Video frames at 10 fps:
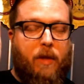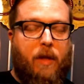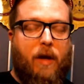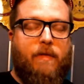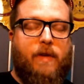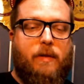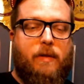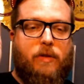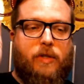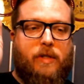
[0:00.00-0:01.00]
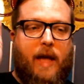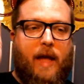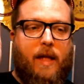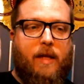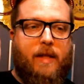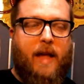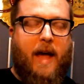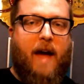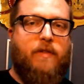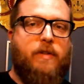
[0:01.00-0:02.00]
loving just the the
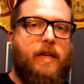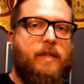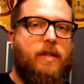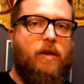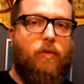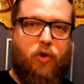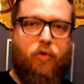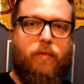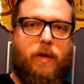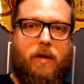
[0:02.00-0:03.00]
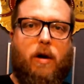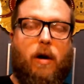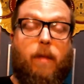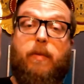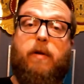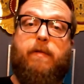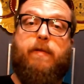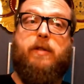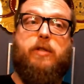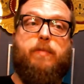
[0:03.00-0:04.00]
aftertaste and aroma are
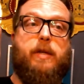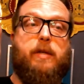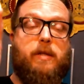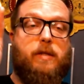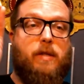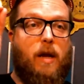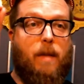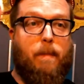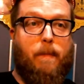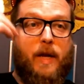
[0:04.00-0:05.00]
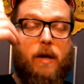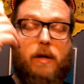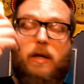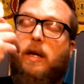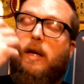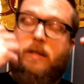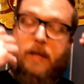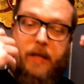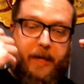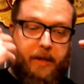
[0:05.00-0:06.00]
perfect, just because it's not bitter. It's
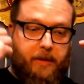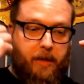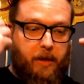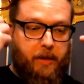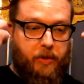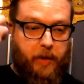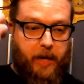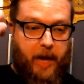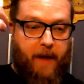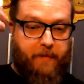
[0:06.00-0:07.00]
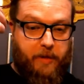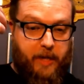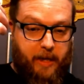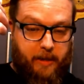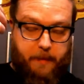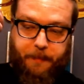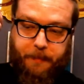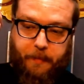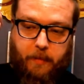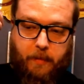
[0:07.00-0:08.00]
a, like a subtly sweet aftertaste.
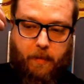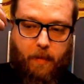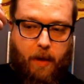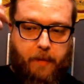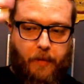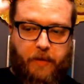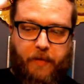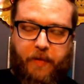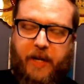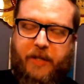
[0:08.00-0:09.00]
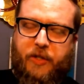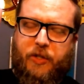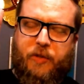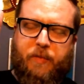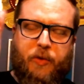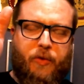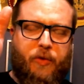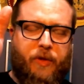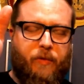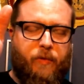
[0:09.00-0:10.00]
It's very just
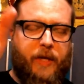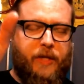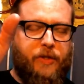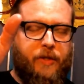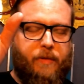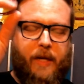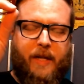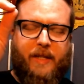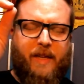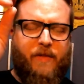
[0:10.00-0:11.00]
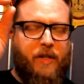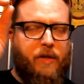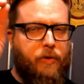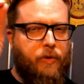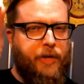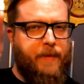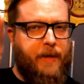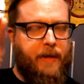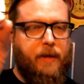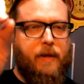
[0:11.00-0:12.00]
smooth and rich, and, and it's even a little
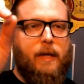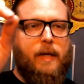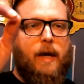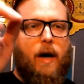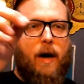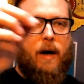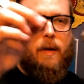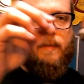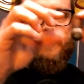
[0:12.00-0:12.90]
creamy. Um,